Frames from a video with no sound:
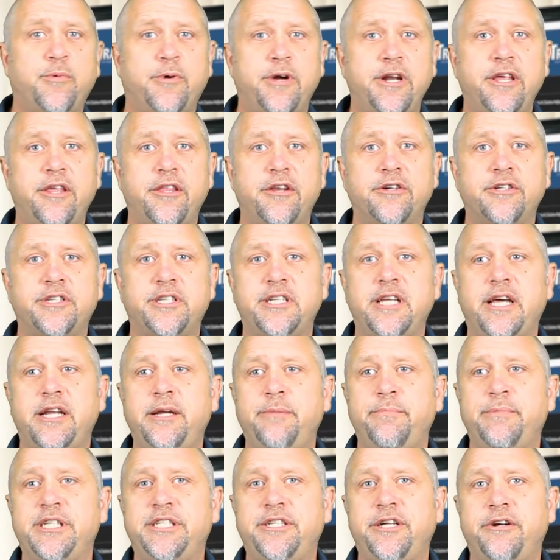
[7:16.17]
What other study
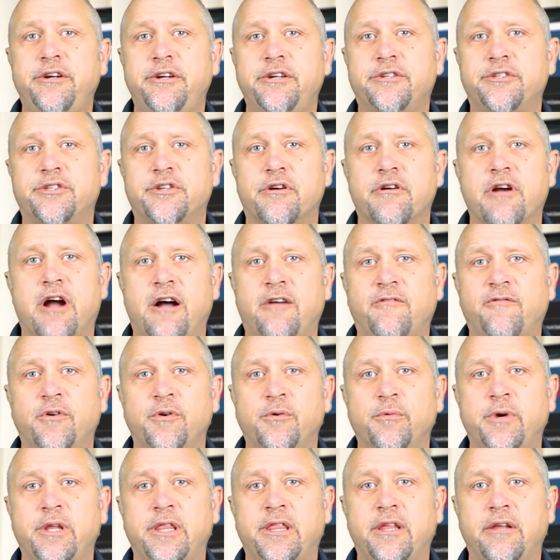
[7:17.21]
materials are
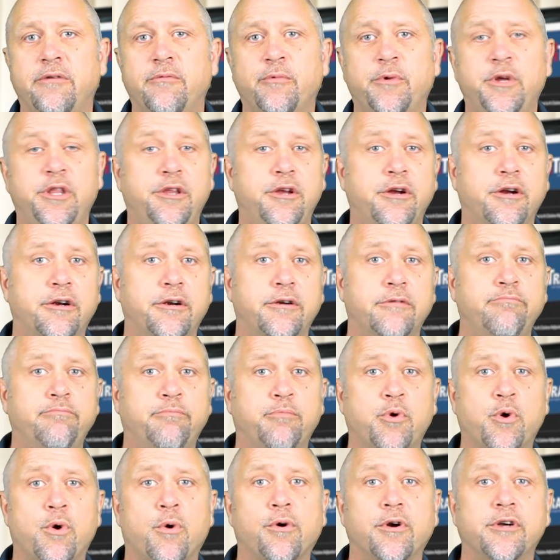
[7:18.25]
offered with your
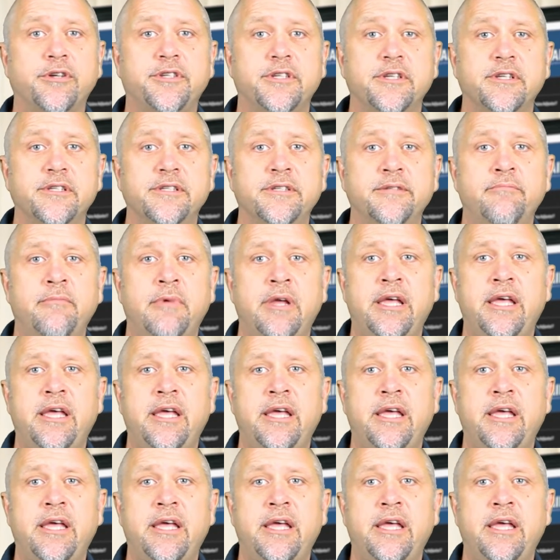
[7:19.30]
courses?